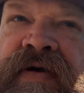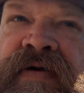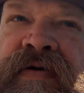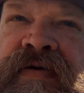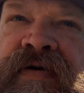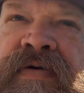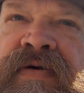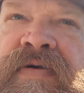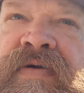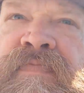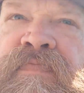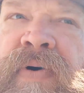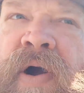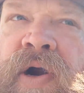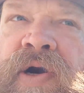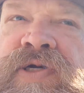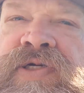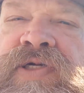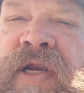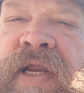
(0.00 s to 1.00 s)
partially
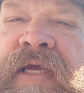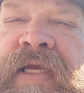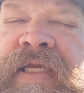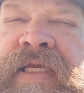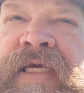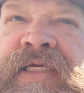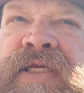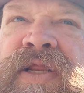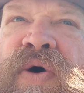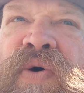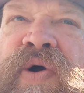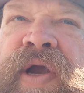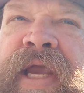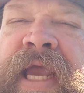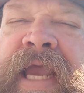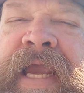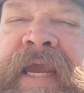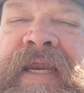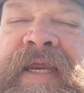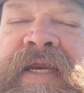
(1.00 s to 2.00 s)
dislocated,
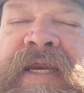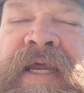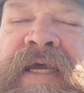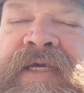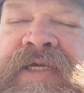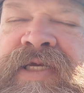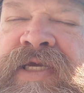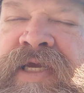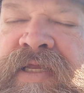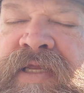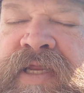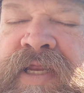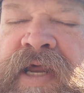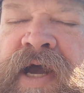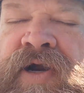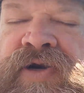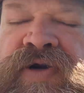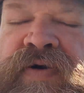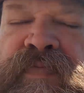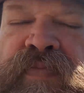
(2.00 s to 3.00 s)
as the doctor
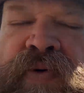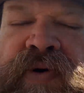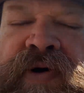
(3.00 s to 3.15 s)
put it.